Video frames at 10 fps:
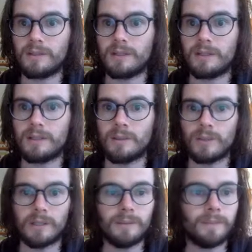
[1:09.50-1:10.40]

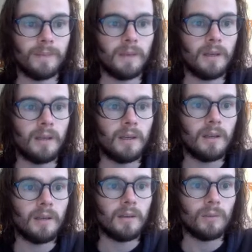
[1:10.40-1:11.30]
Well,
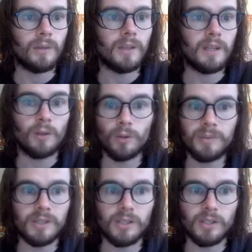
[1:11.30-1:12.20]
with the grouped
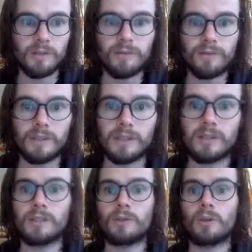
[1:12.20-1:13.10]
initiative, let's
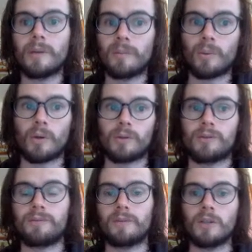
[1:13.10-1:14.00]
talk about the
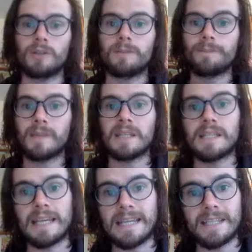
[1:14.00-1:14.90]
pros. First, it's
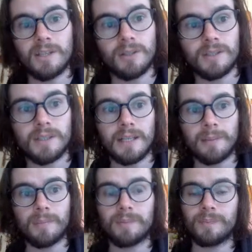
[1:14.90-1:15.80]
easier to set
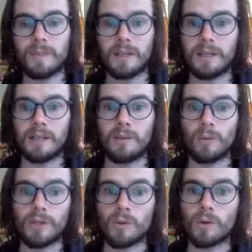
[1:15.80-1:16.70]
up.
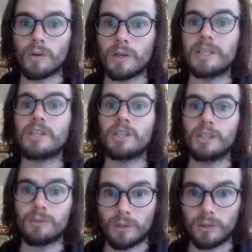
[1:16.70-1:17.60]
When you're
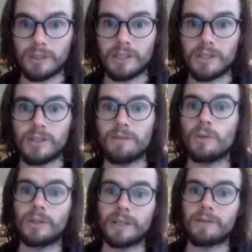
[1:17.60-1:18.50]
initially rolling initiative,
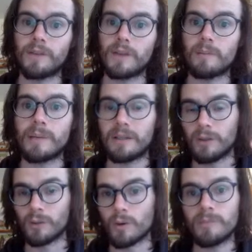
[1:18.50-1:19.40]
you only have to think about
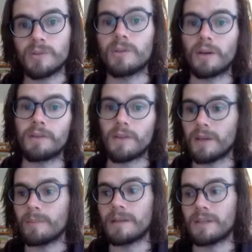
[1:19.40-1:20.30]
the groups. You don't have to
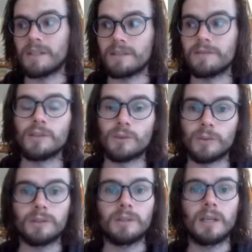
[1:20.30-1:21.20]
think about the
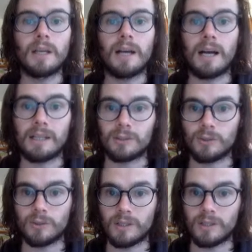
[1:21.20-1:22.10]
individual.
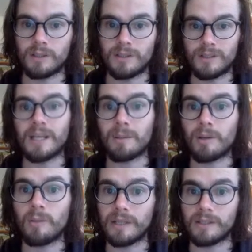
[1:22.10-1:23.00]
So the setting up
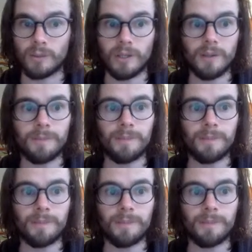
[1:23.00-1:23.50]
combat is quicker.